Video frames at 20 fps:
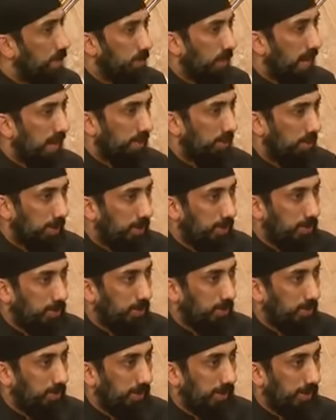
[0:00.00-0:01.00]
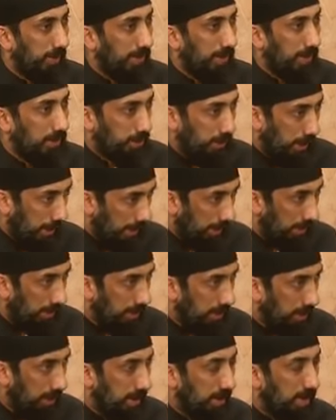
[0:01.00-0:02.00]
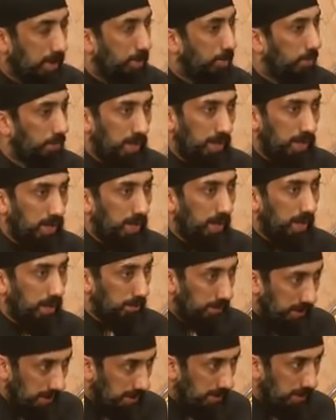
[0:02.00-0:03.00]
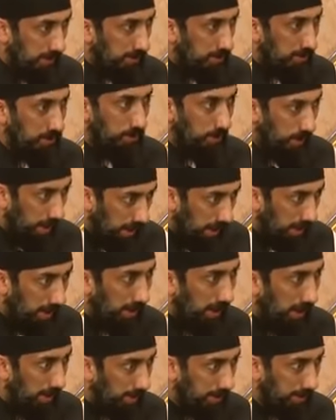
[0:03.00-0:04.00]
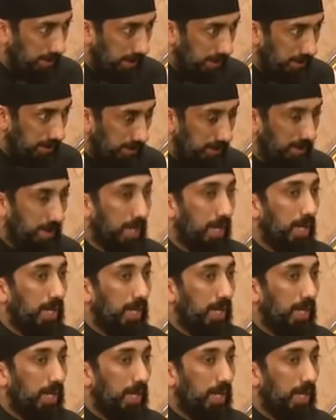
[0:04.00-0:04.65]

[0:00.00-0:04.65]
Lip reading: why wouldn't you be? Shahidna, we are witness. You are our master.